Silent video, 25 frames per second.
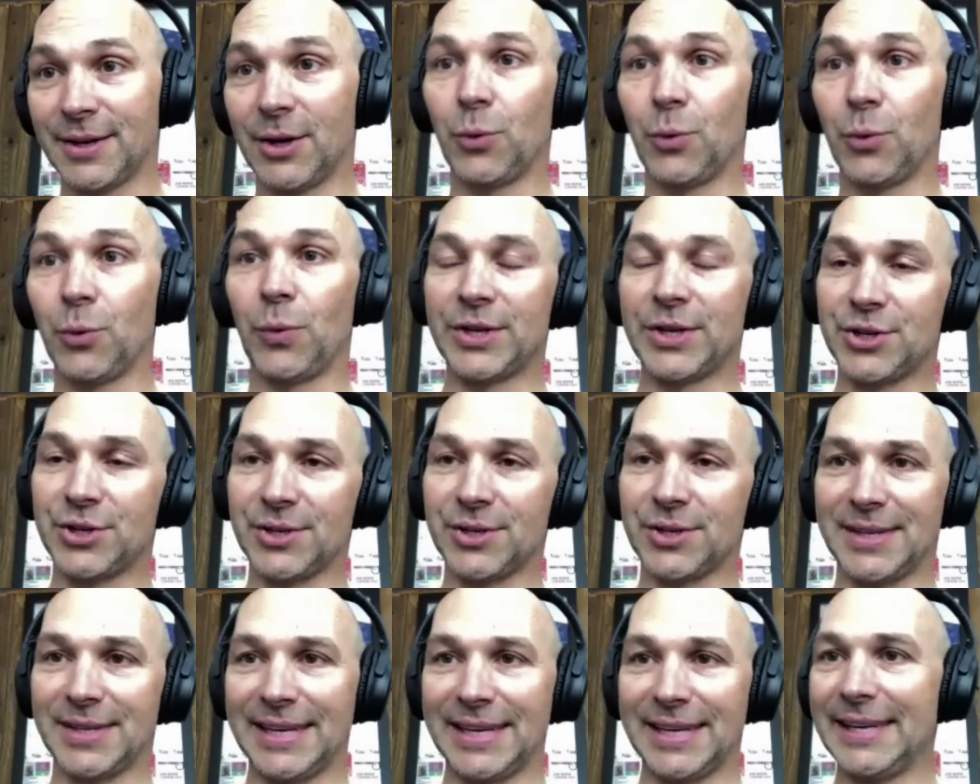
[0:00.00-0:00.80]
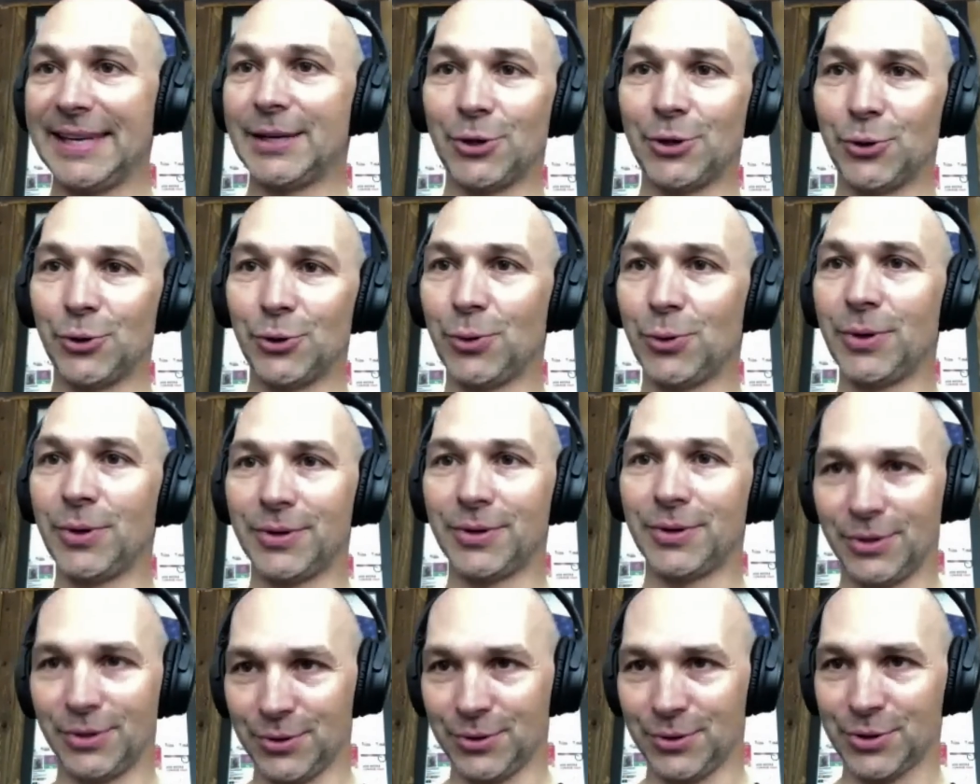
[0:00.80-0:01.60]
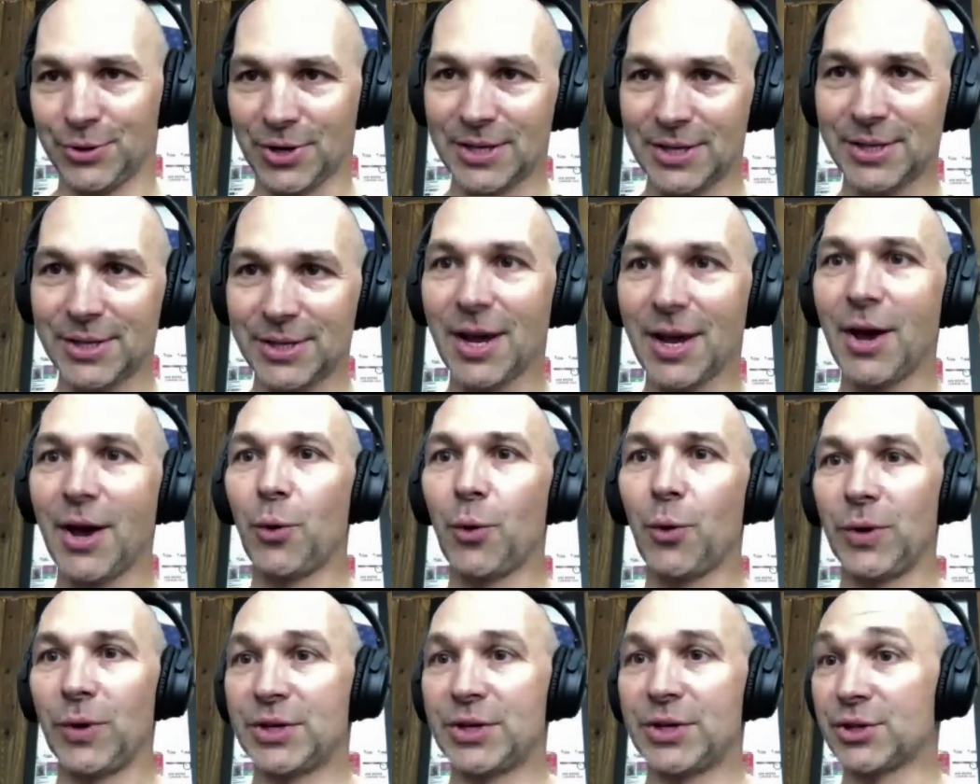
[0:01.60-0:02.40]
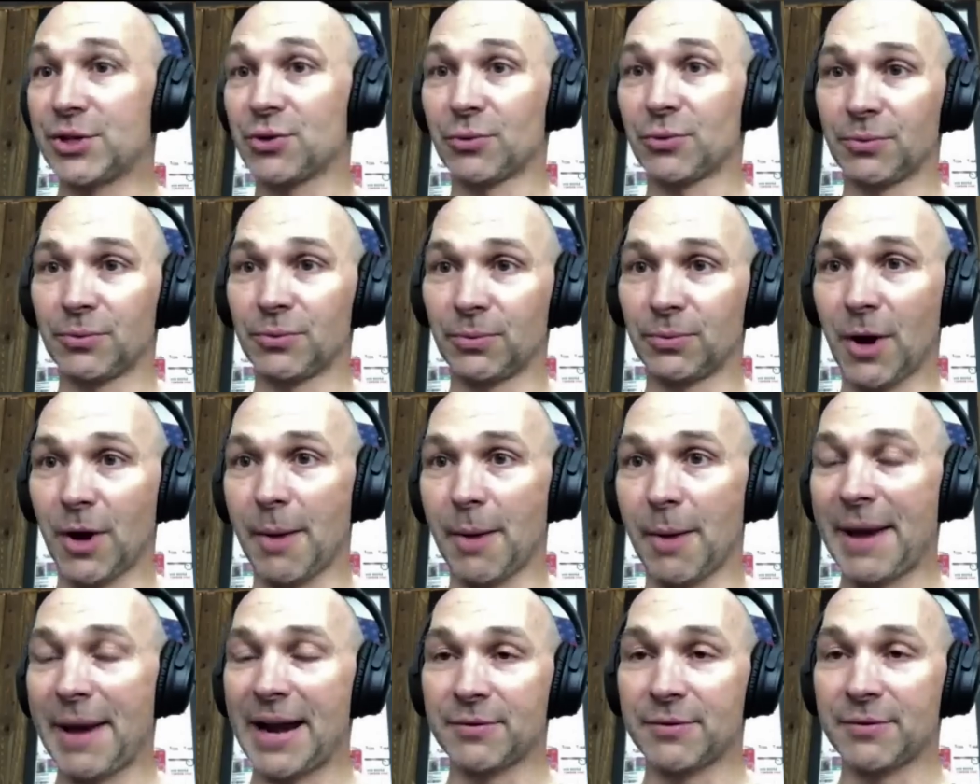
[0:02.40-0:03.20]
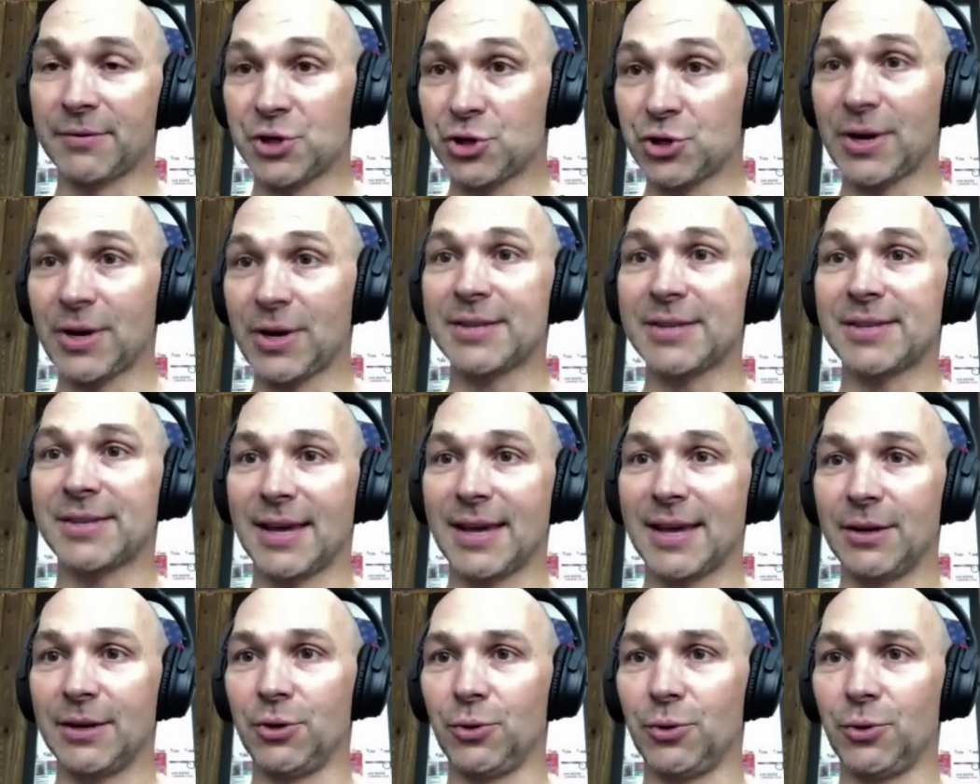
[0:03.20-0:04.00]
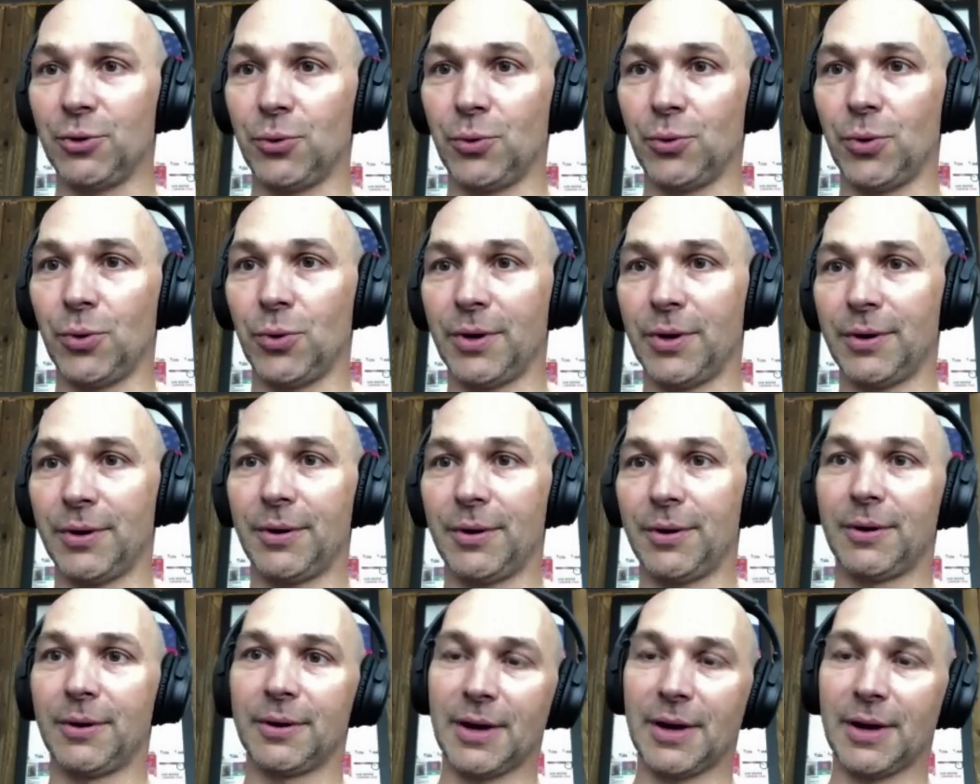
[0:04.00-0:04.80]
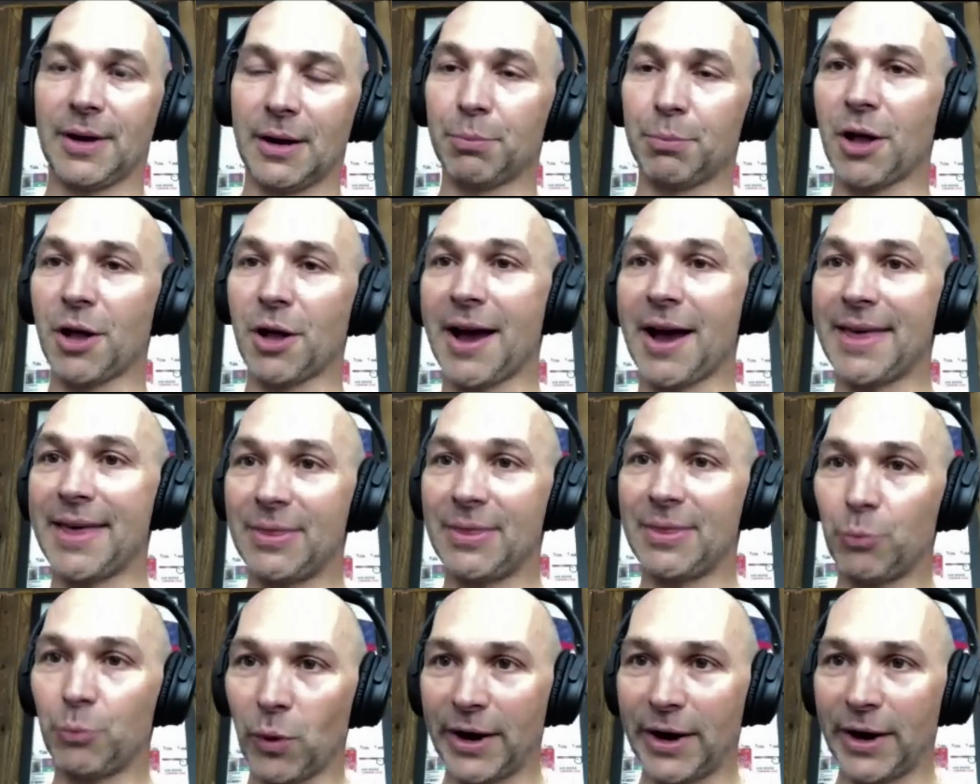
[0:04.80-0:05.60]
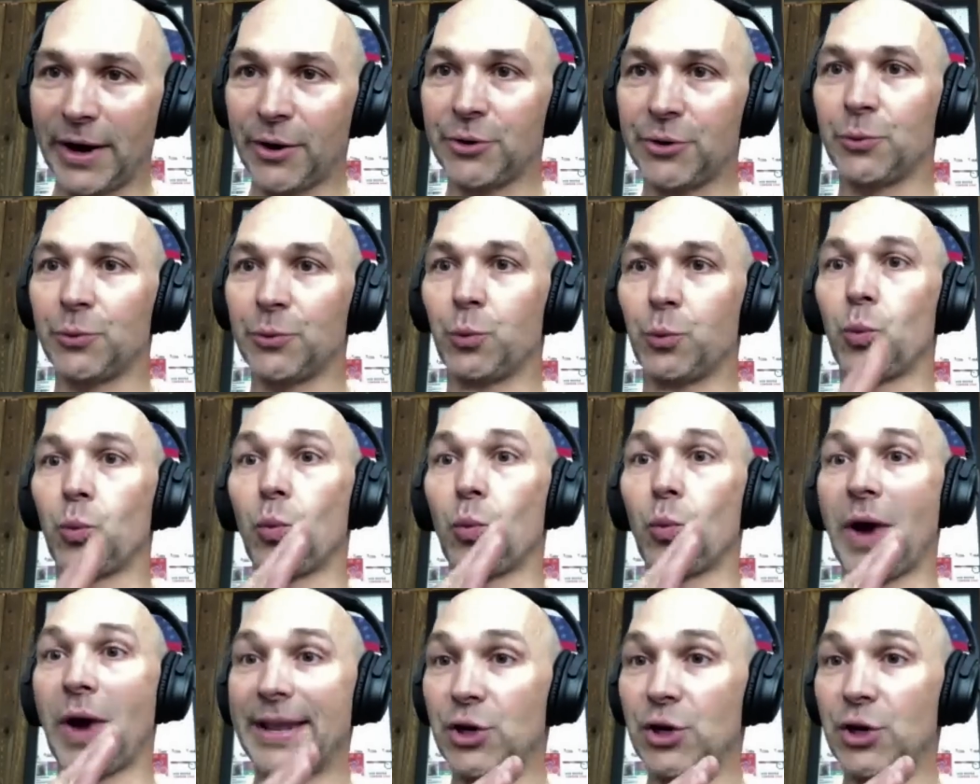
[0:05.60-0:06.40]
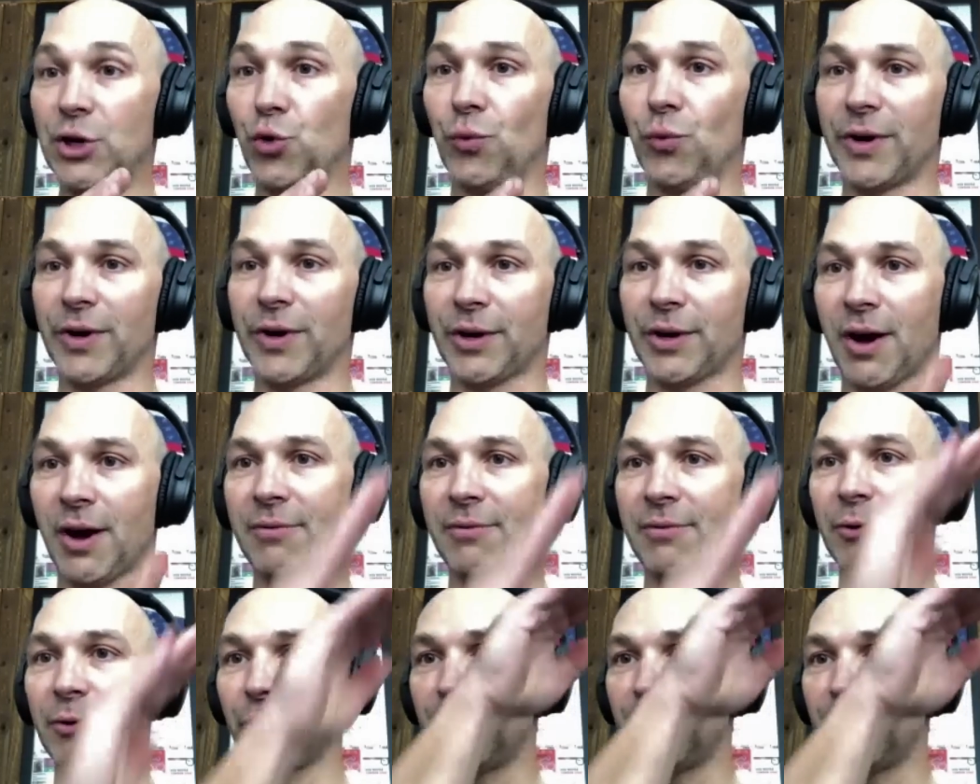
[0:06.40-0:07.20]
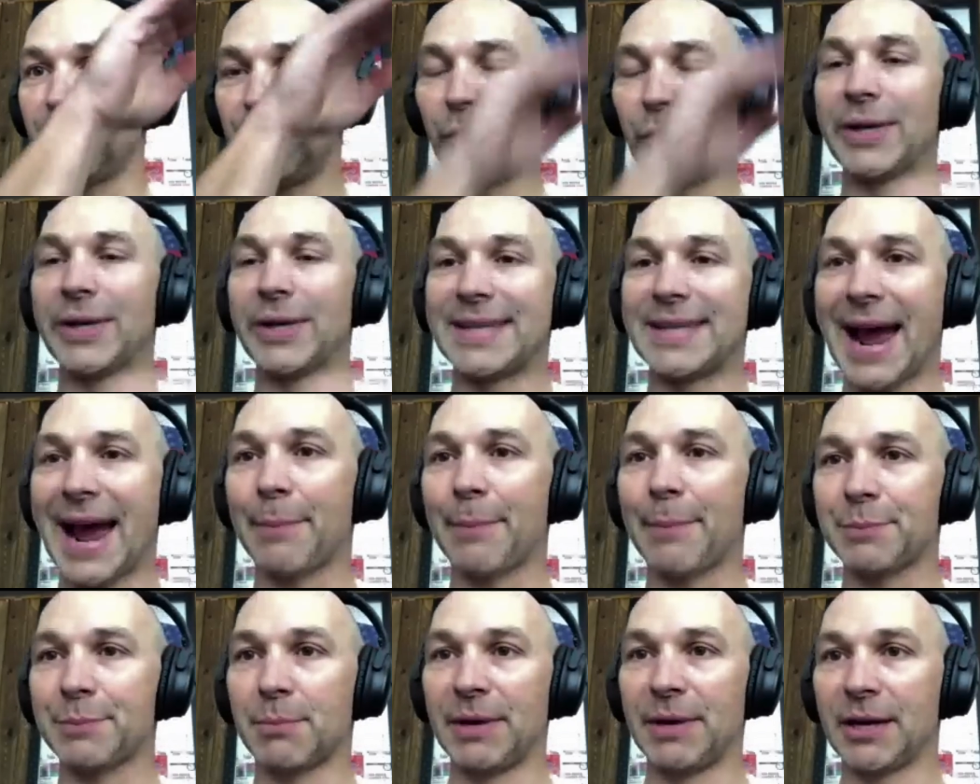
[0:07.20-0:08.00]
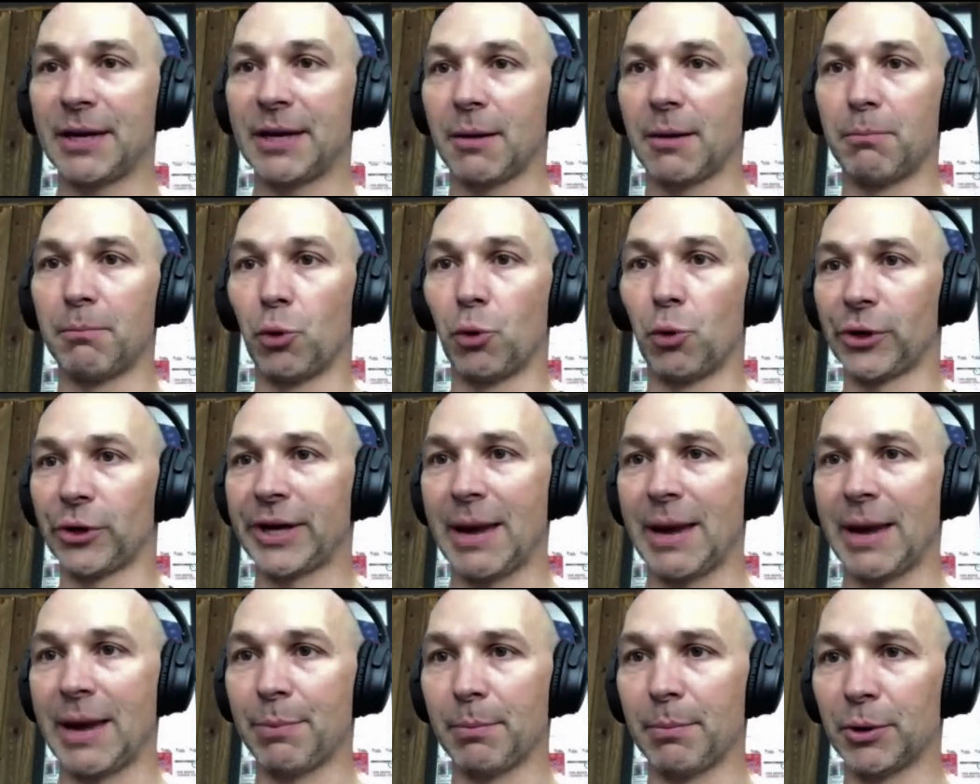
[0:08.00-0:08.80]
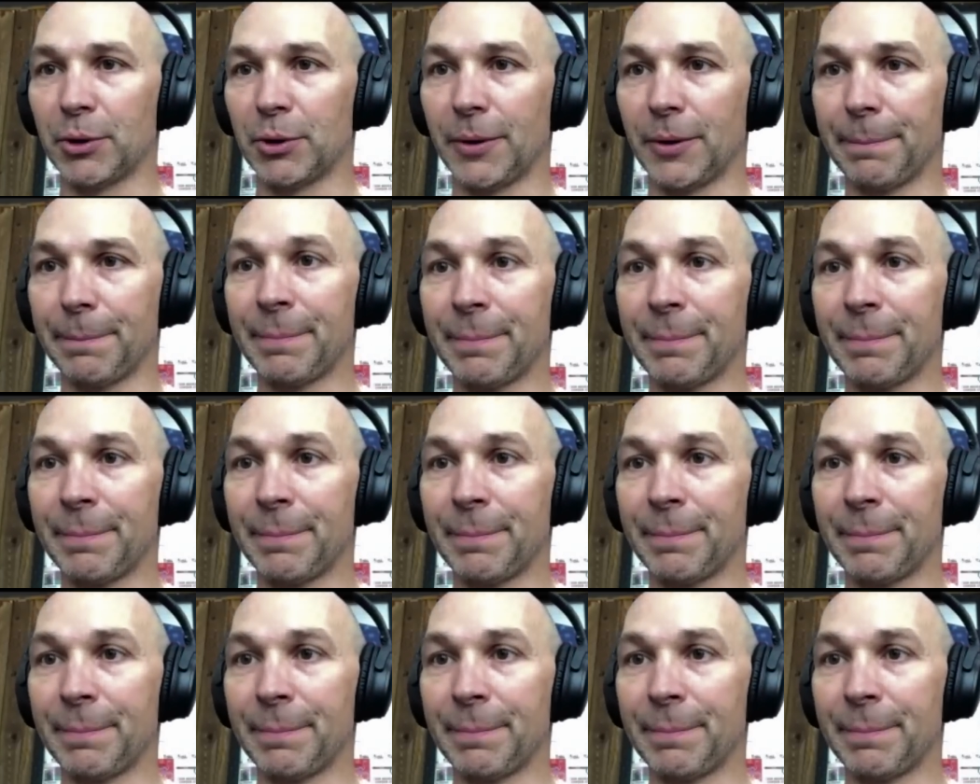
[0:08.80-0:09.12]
which is eustress, which is the amount of stress that you can apply where when you recover, you adapt and become more capable.